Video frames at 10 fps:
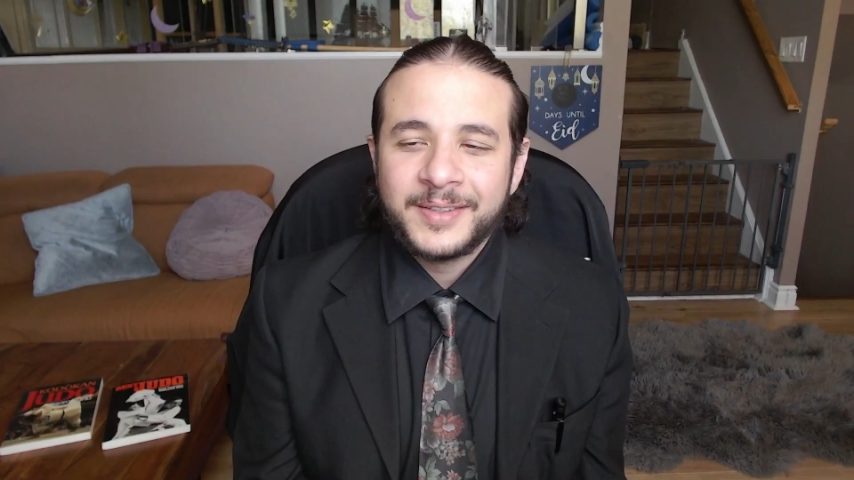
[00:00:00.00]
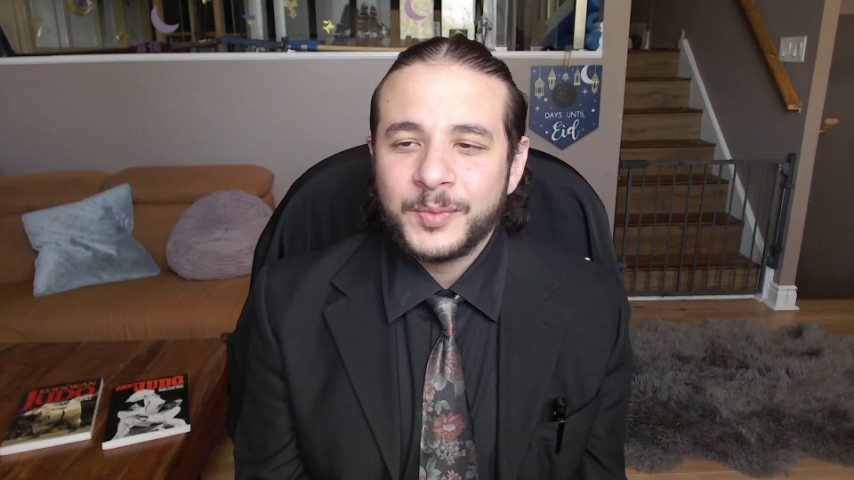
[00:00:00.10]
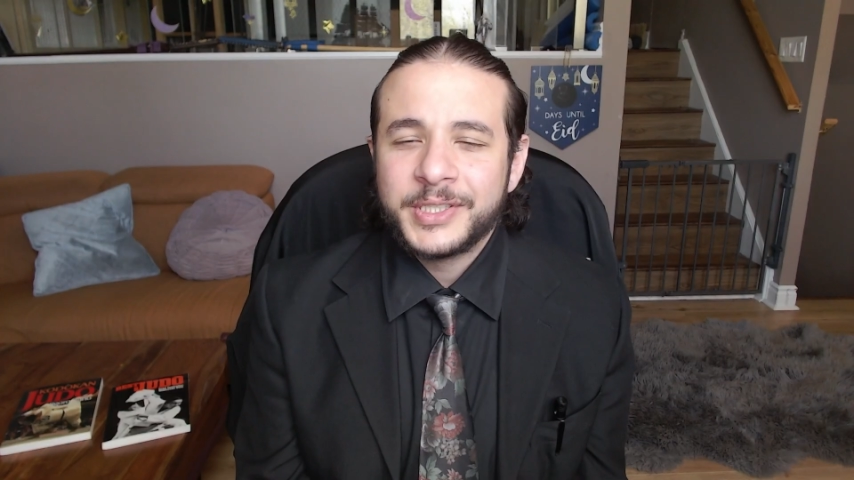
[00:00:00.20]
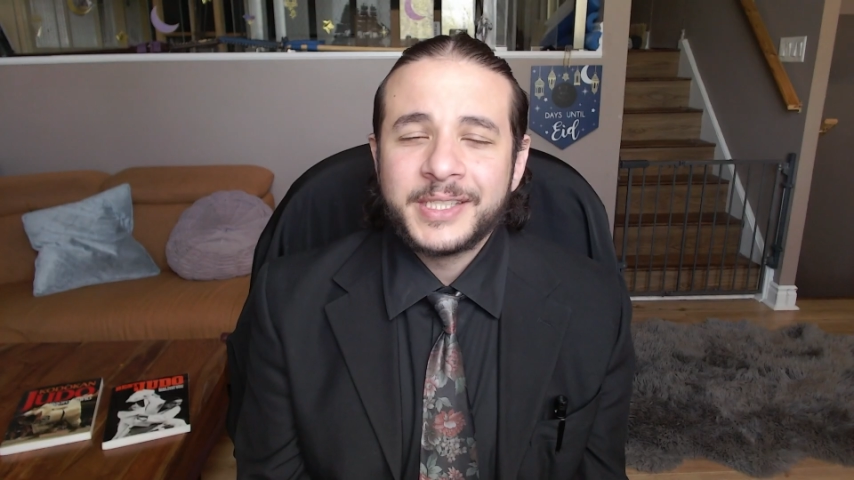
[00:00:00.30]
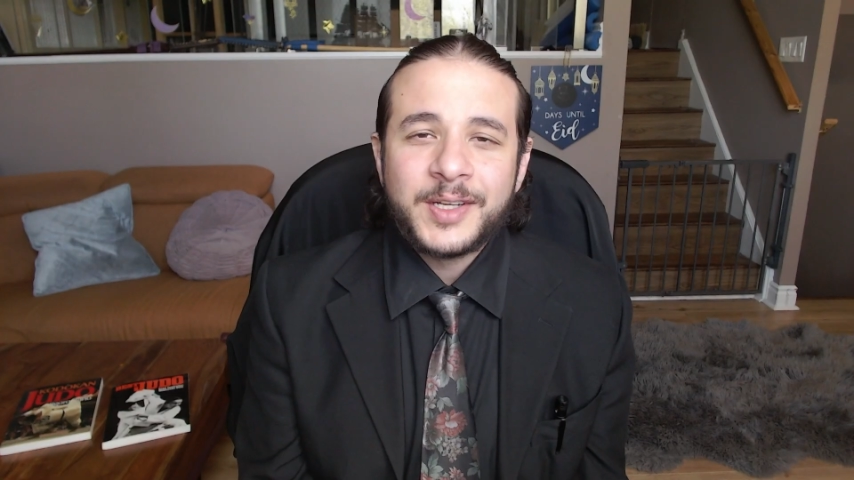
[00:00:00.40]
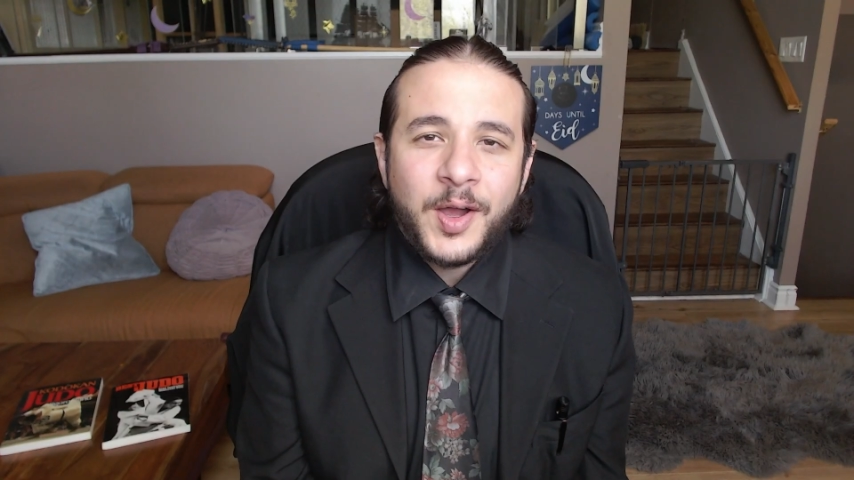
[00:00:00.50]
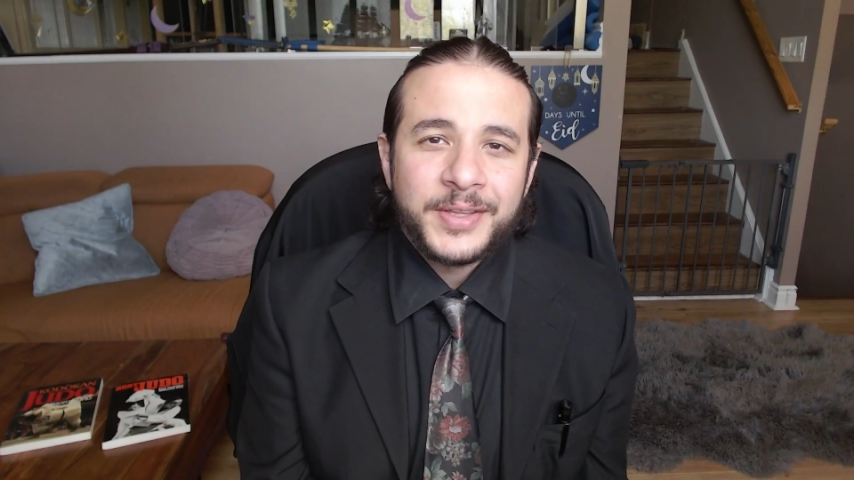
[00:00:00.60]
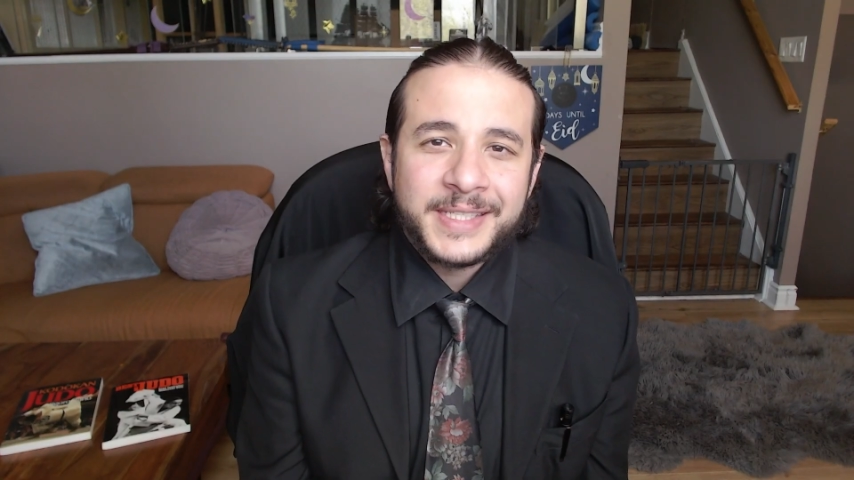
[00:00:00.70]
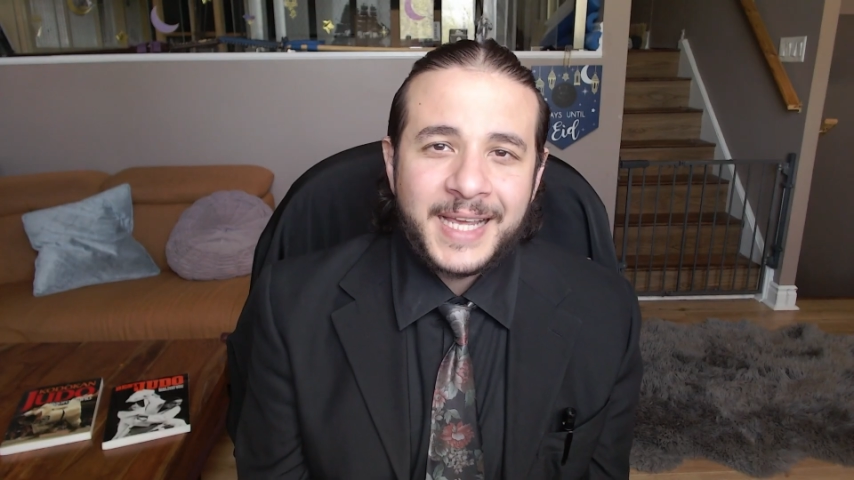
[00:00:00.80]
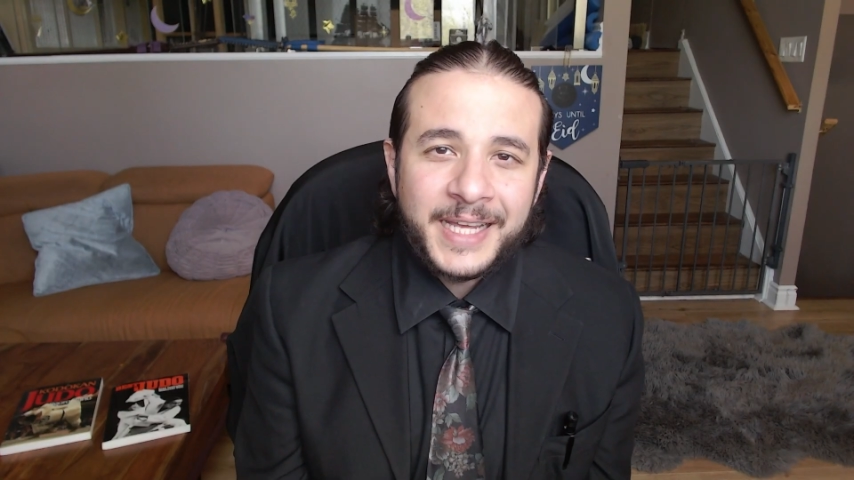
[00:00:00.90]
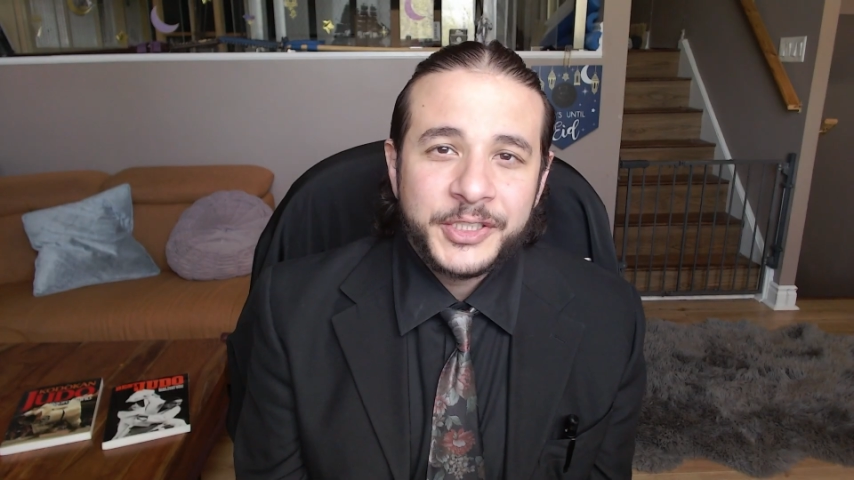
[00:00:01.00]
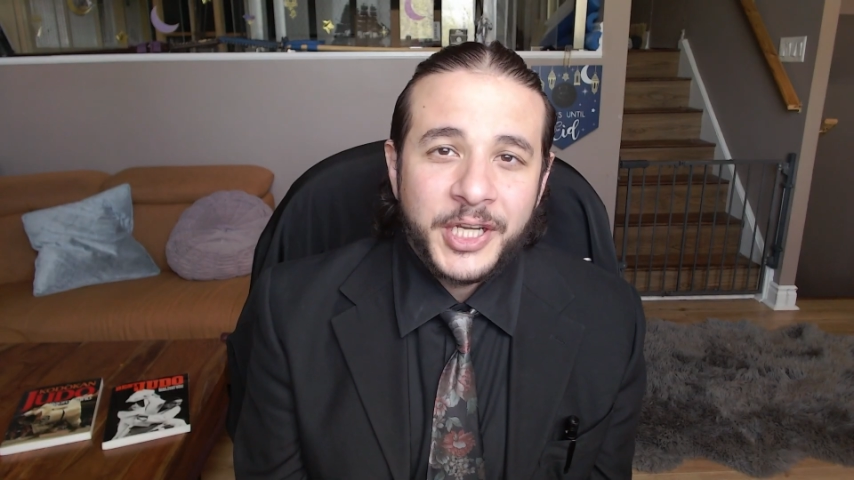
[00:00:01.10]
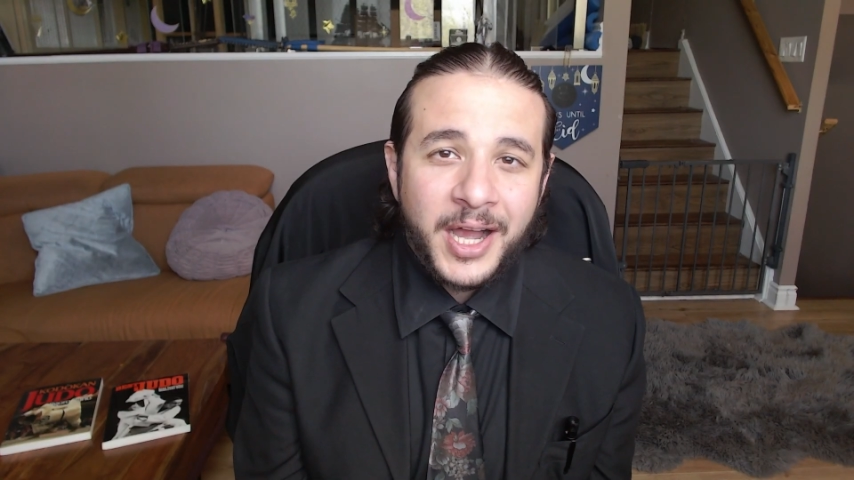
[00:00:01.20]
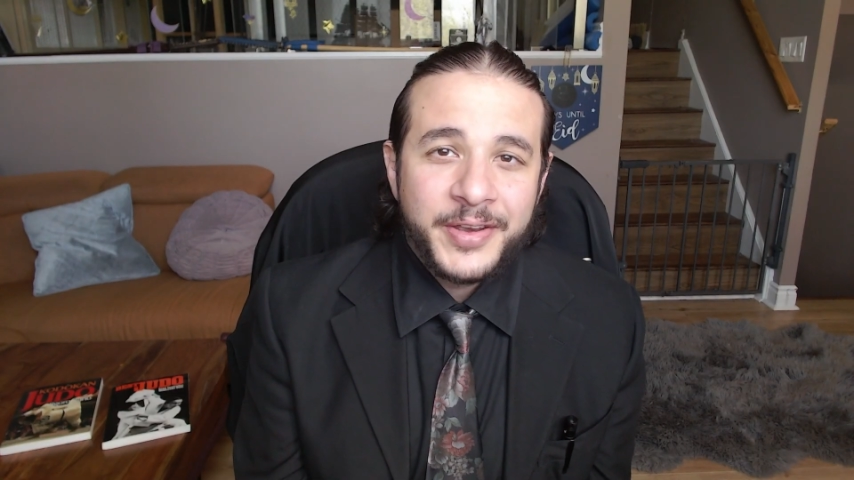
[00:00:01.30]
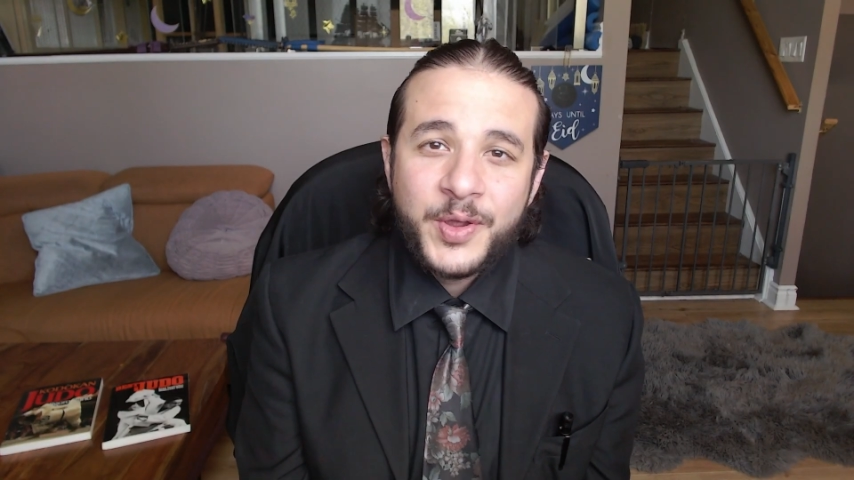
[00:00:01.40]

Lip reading: We should call this guy John